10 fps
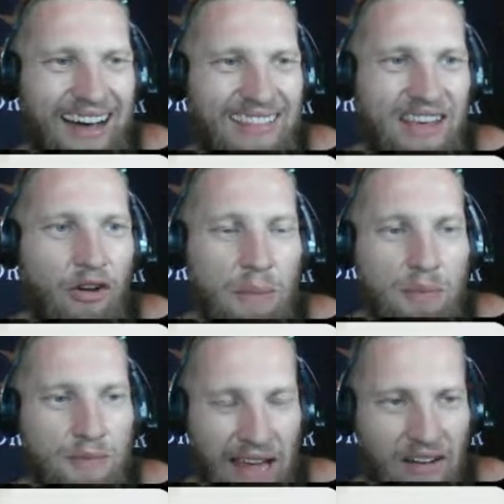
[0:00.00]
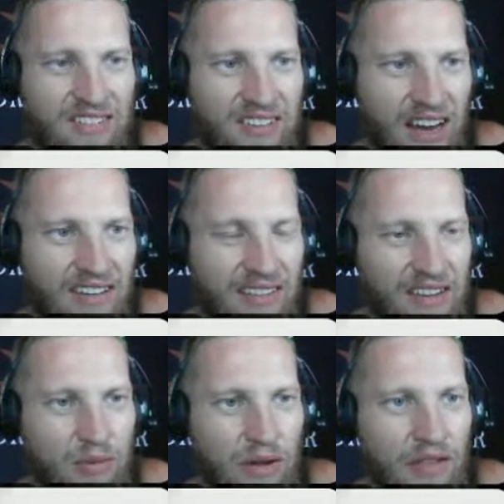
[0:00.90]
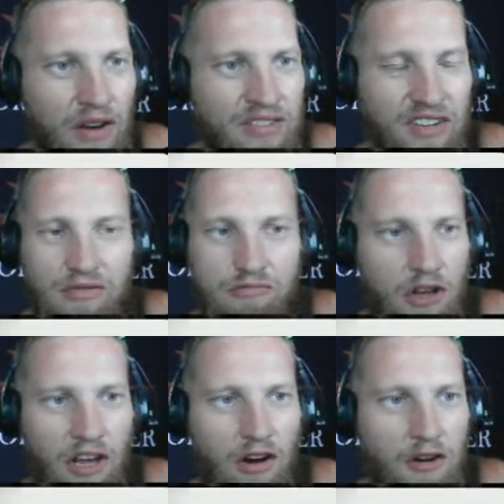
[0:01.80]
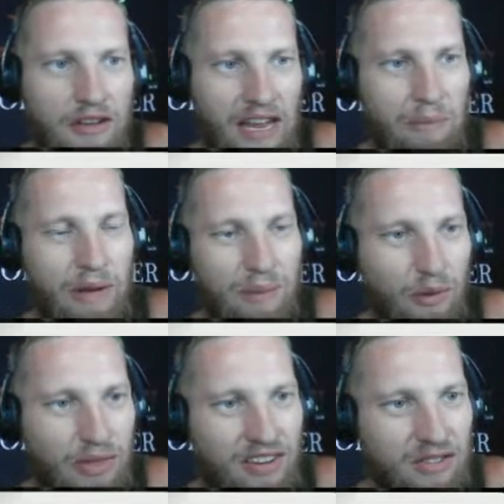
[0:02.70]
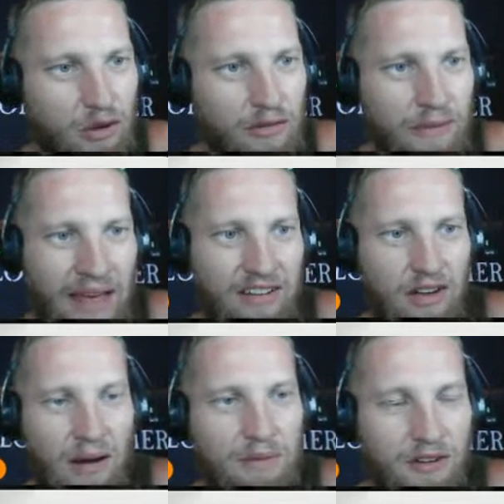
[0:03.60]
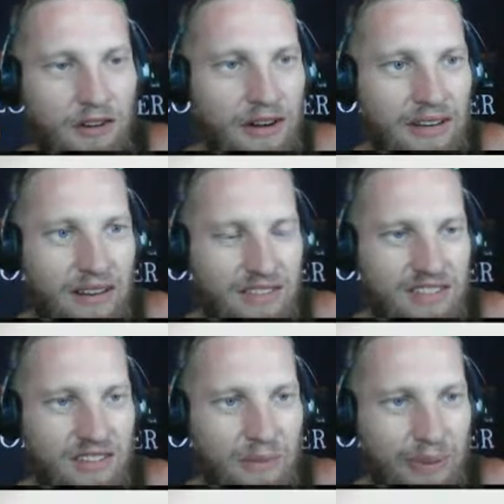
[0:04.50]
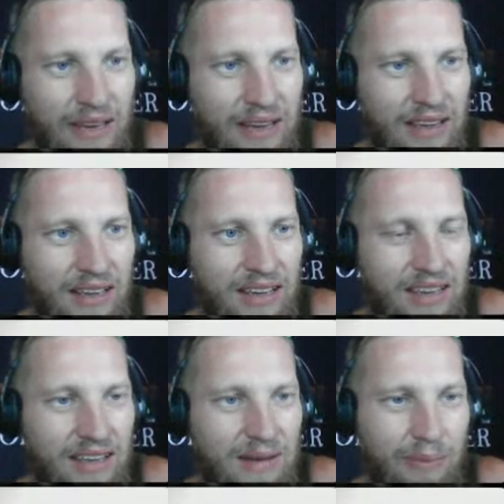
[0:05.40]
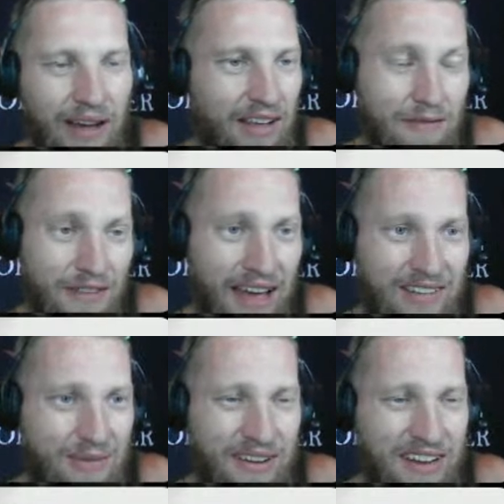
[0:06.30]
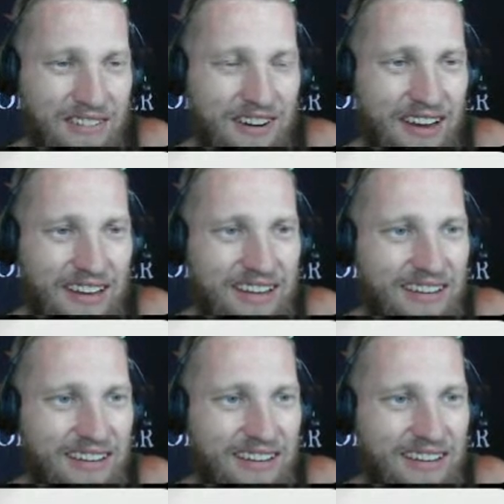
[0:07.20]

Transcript: The only downside to this one, though, is it's really hard to hit people with your sword from that top turret because it's so big. But other than that, it's fucking great.